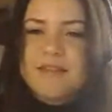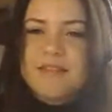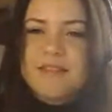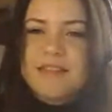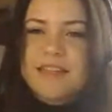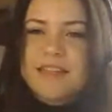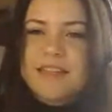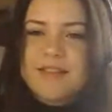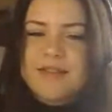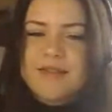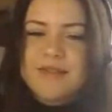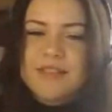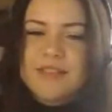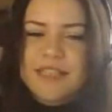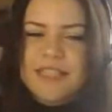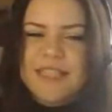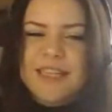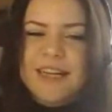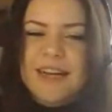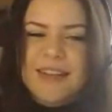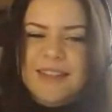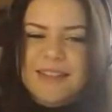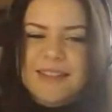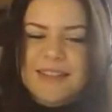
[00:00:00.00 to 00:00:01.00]
it's
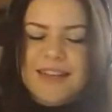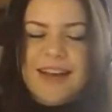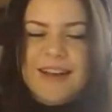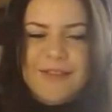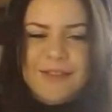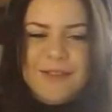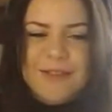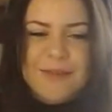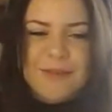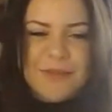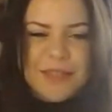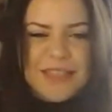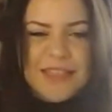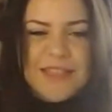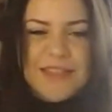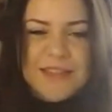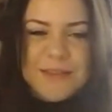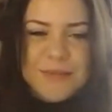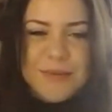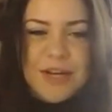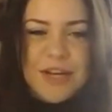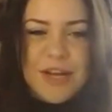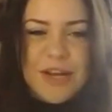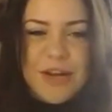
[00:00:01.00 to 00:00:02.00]
really nice to have something
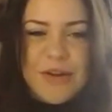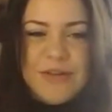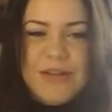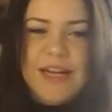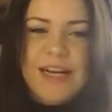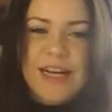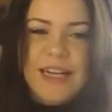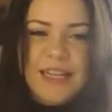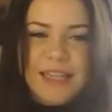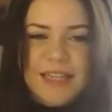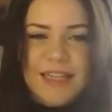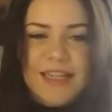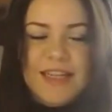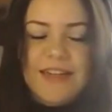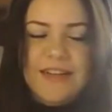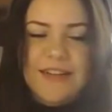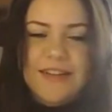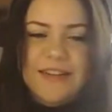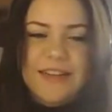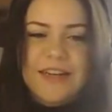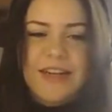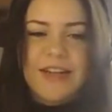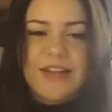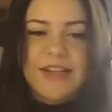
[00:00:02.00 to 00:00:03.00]
that's my own that I
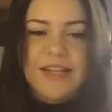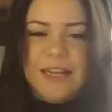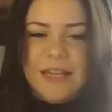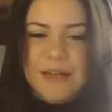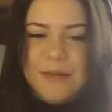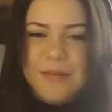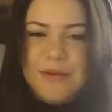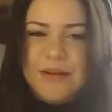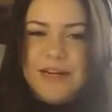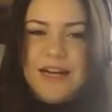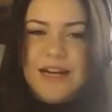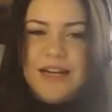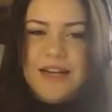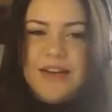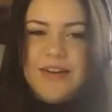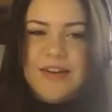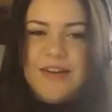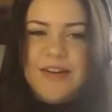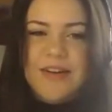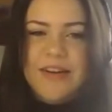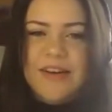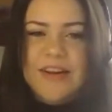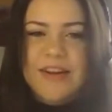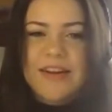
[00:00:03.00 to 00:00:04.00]
can, keep an eye
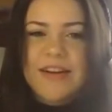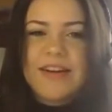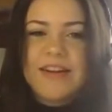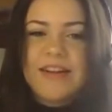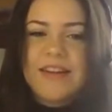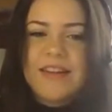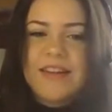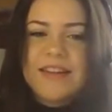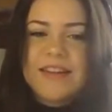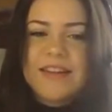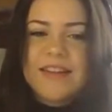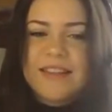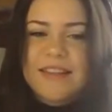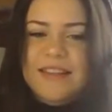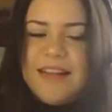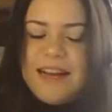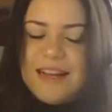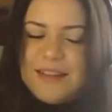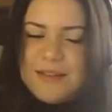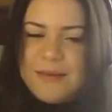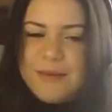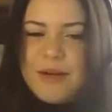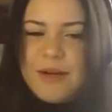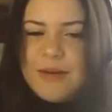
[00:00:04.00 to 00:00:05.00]
on. And
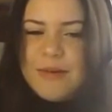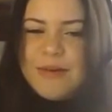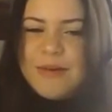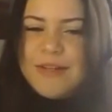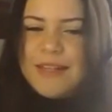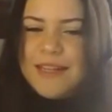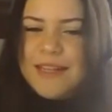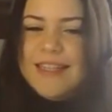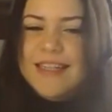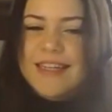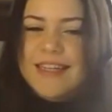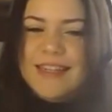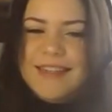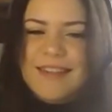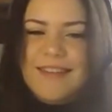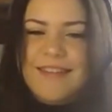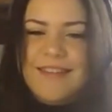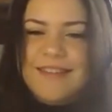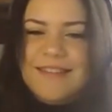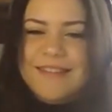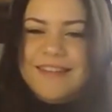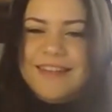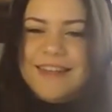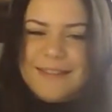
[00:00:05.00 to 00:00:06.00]
that's what I wanted,
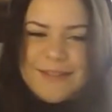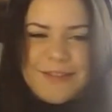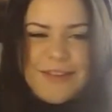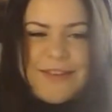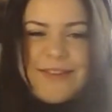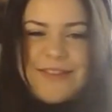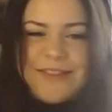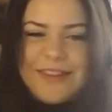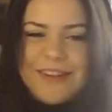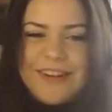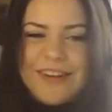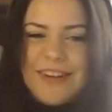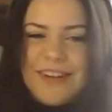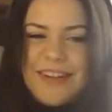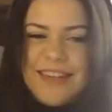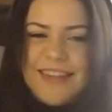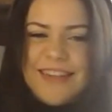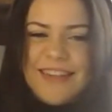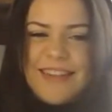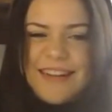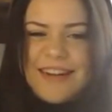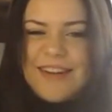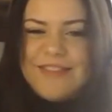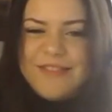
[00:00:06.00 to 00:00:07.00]
and that's what I've got,
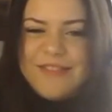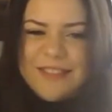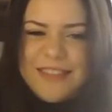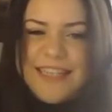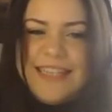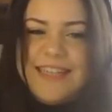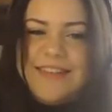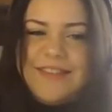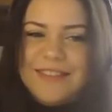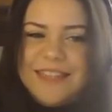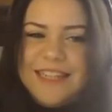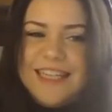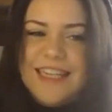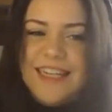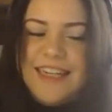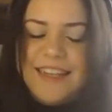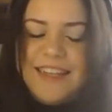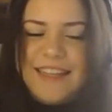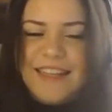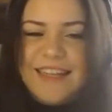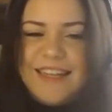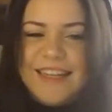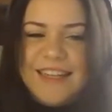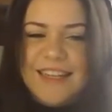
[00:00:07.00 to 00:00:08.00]
and I really, really
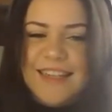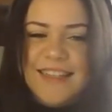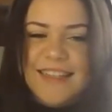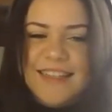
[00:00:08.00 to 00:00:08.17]
like that.